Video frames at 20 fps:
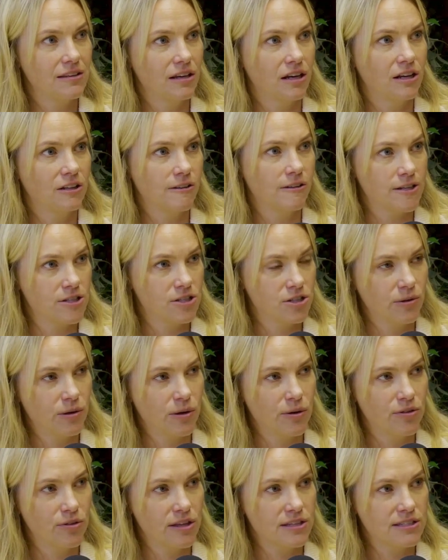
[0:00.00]
the cluster
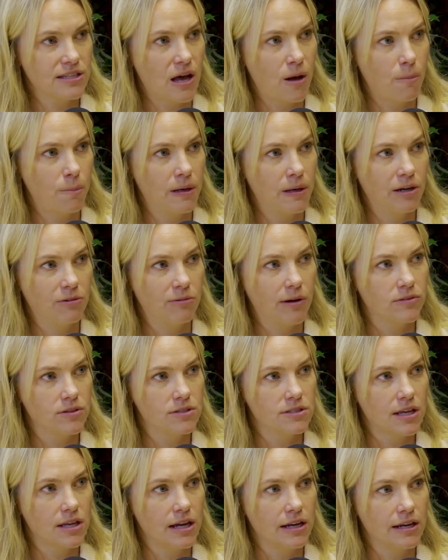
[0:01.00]
growth that's happening around the
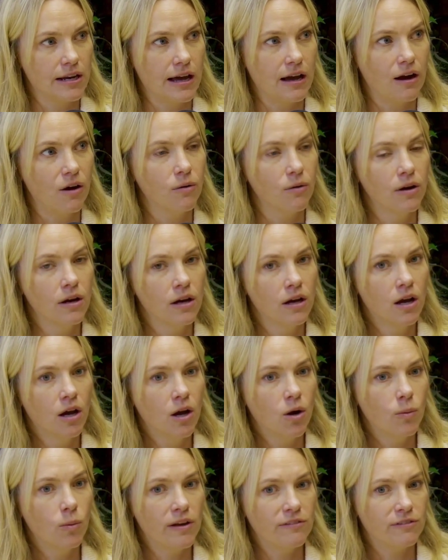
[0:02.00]
site now.
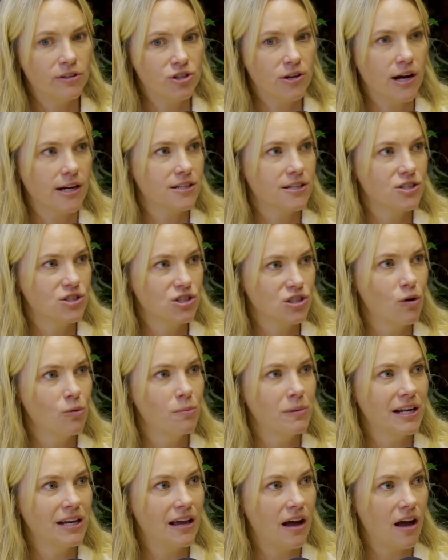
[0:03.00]
We have attracted so
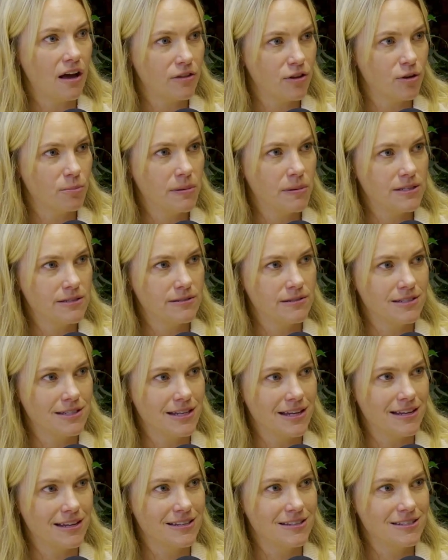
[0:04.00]
many other
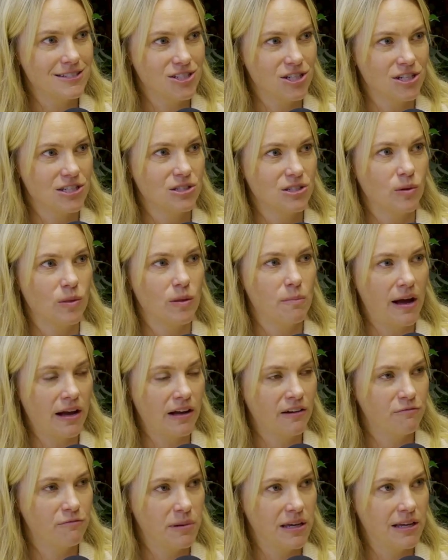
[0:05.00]
businesses just on the
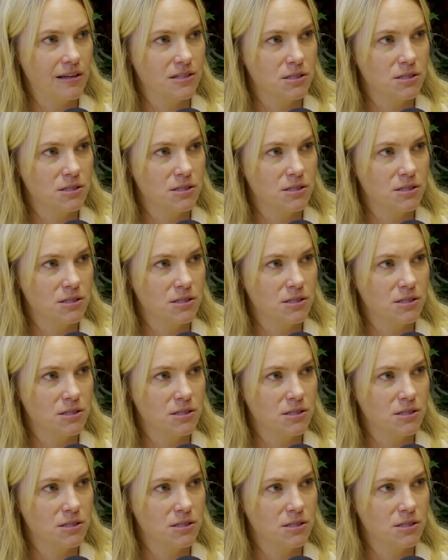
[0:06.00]
back of being a